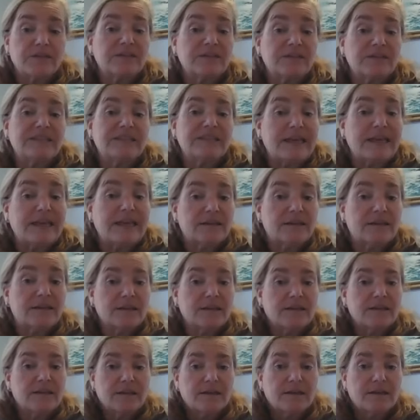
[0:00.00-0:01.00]
state
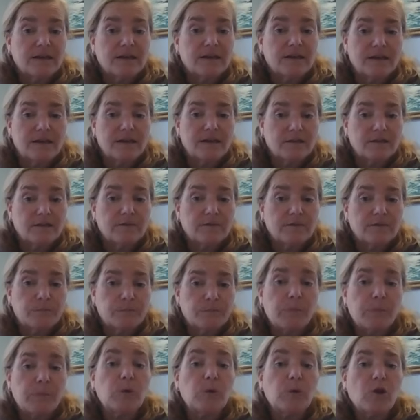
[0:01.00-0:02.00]

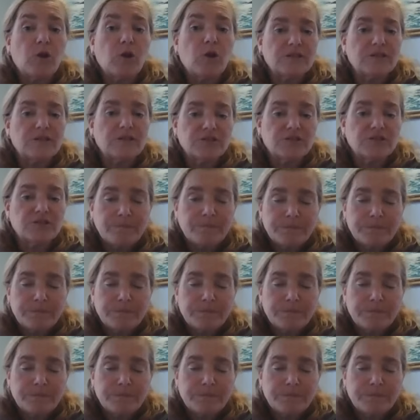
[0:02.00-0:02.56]
boat launch.